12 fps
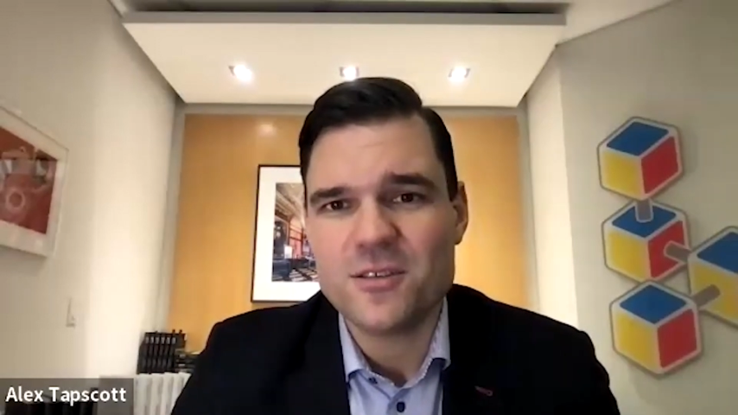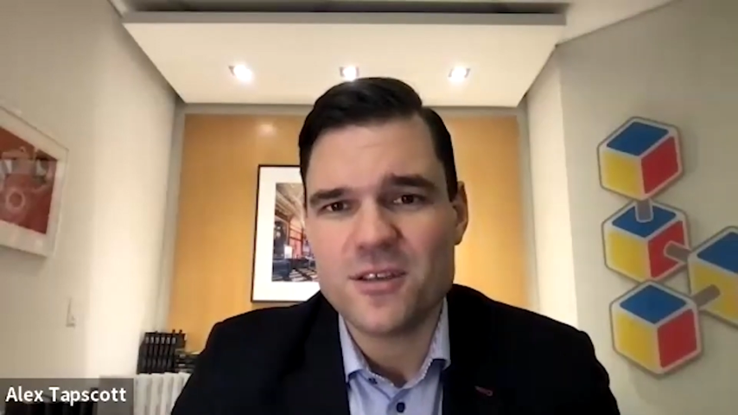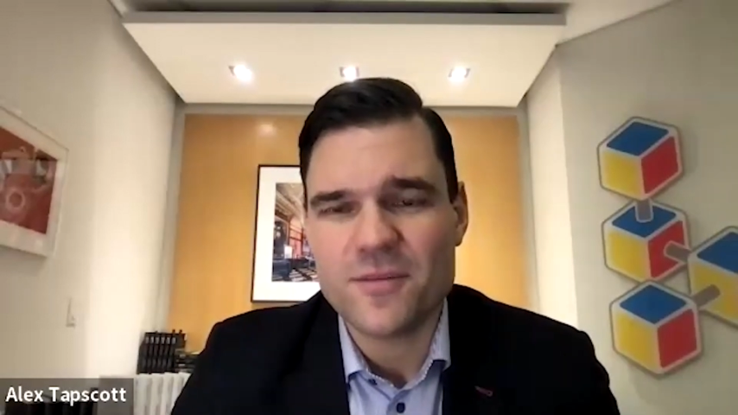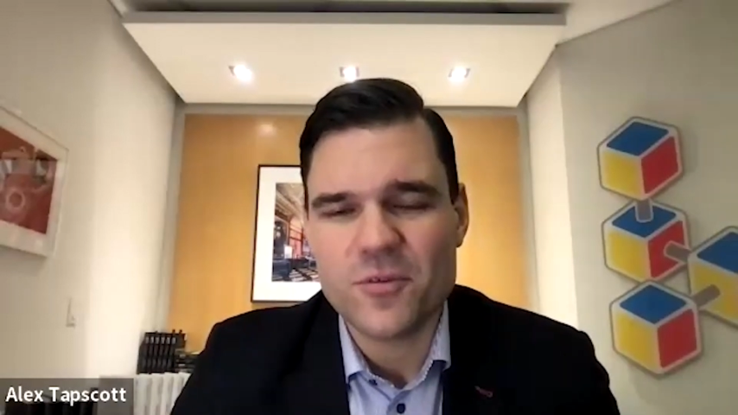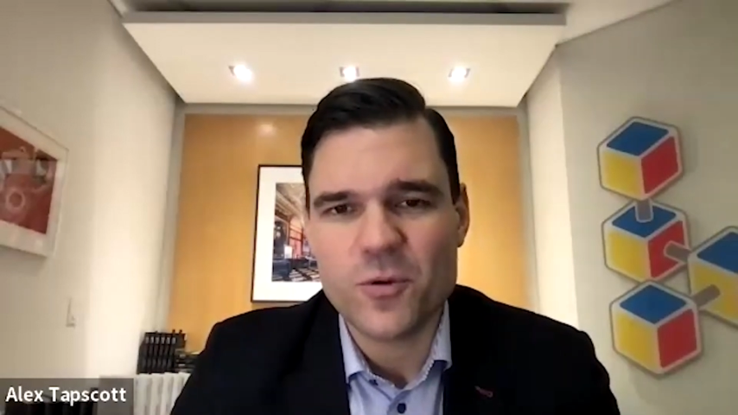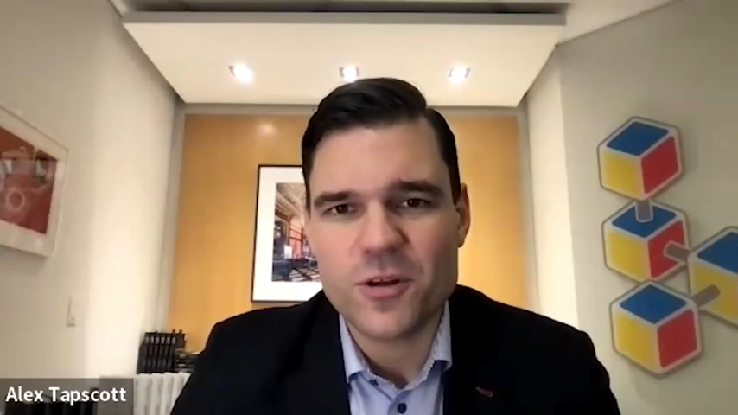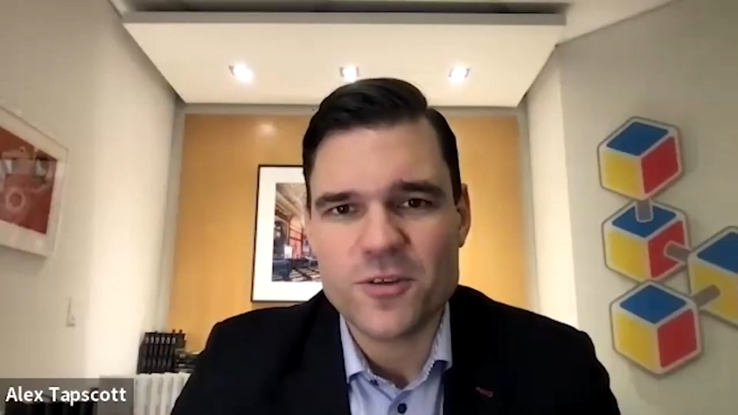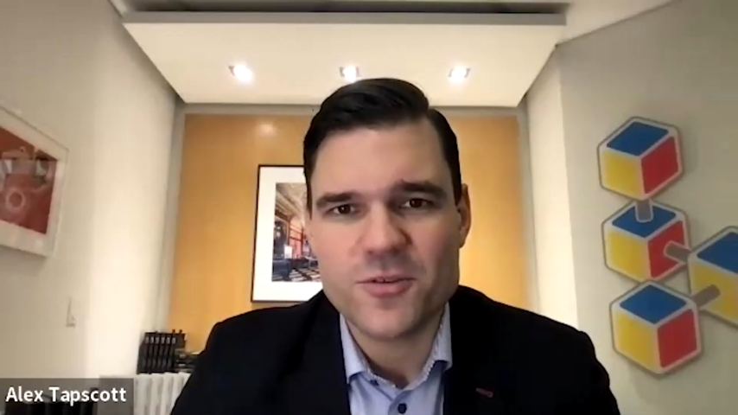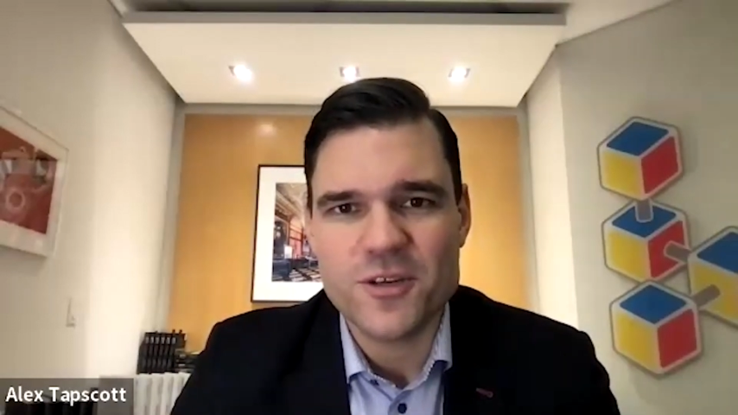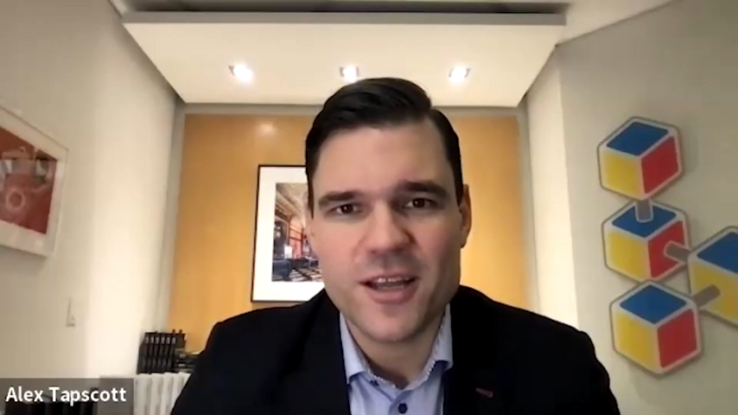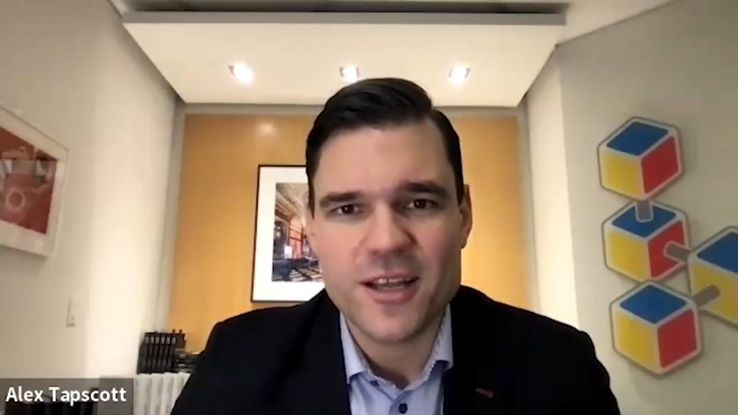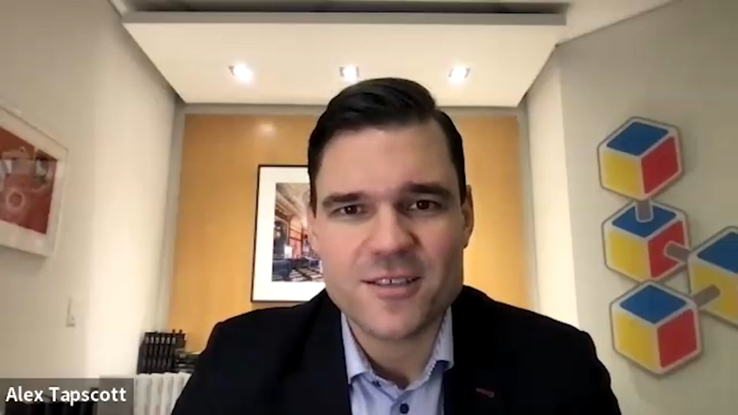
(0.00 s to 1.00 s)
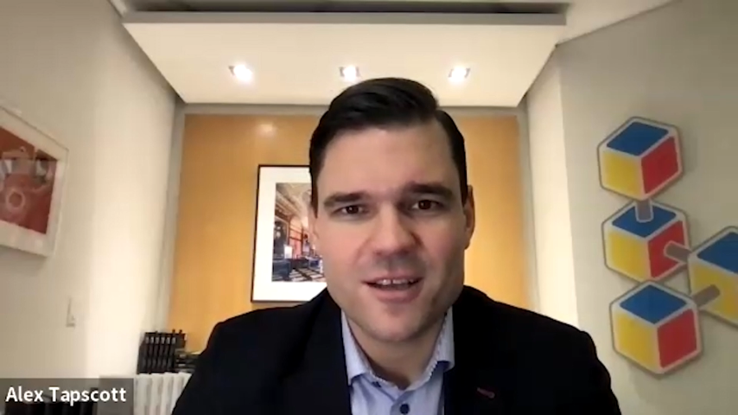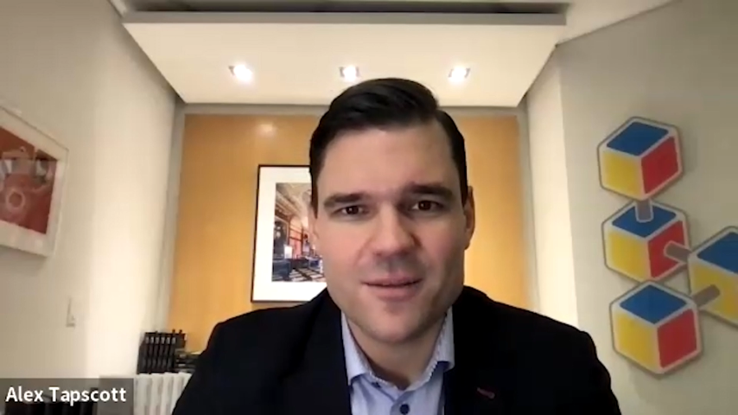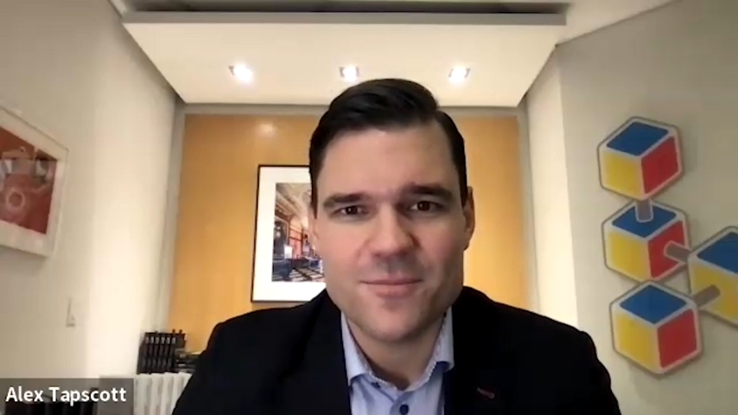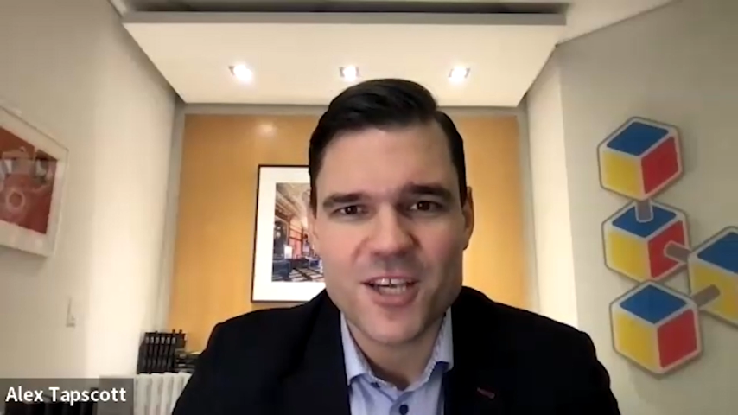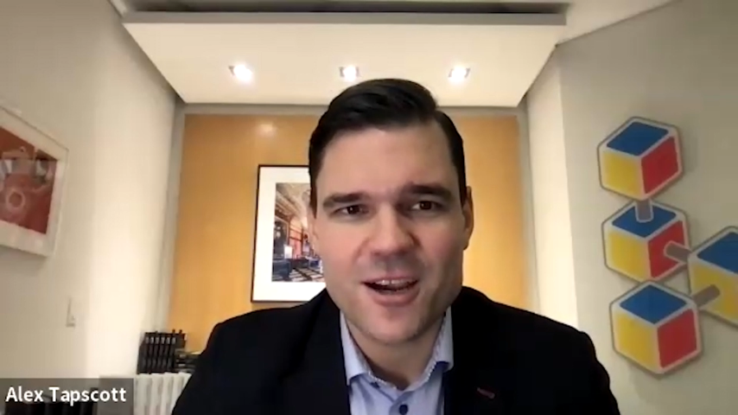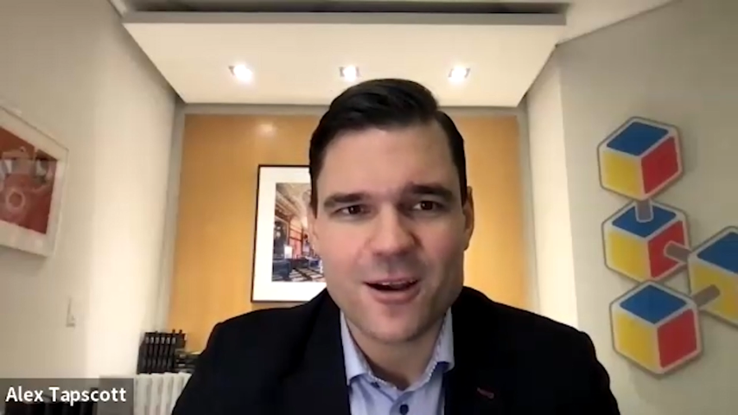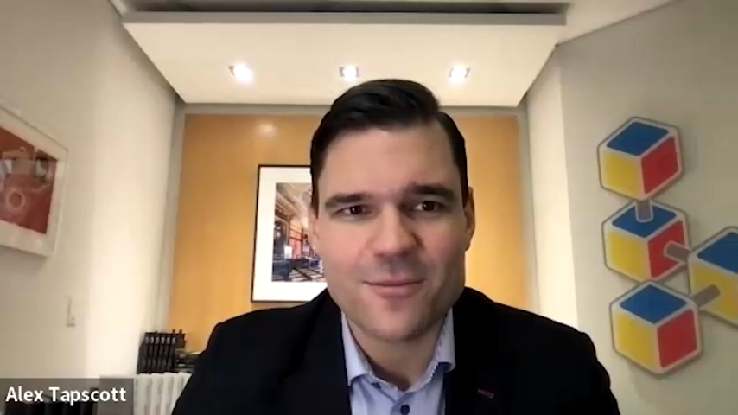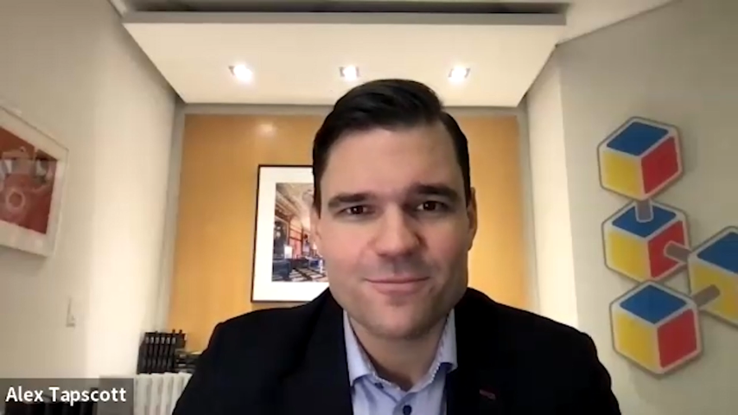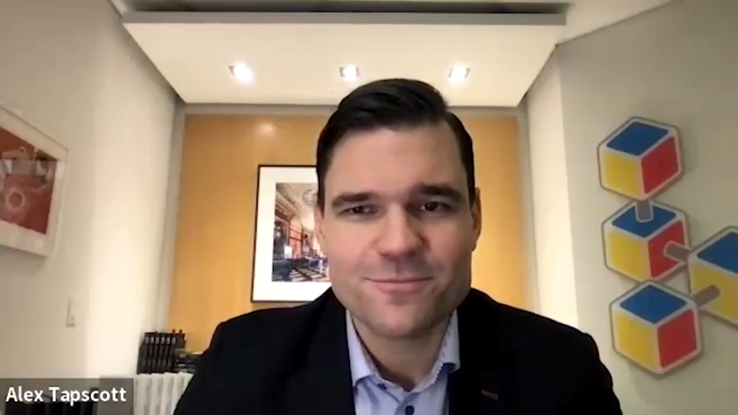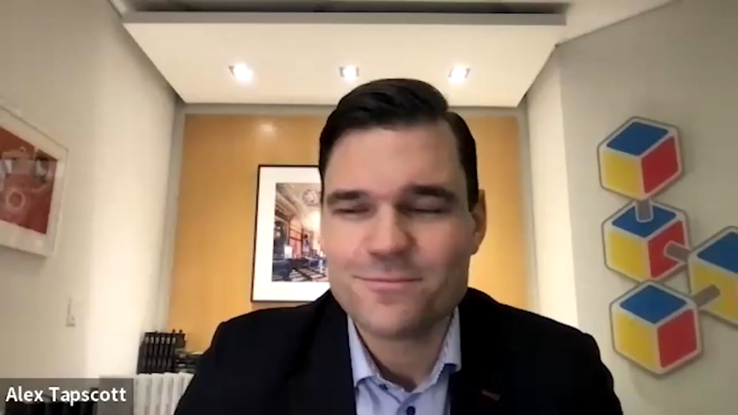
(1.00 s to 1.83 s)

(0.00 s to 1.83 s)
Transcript: You'll definitely want to tune in next time. Take care.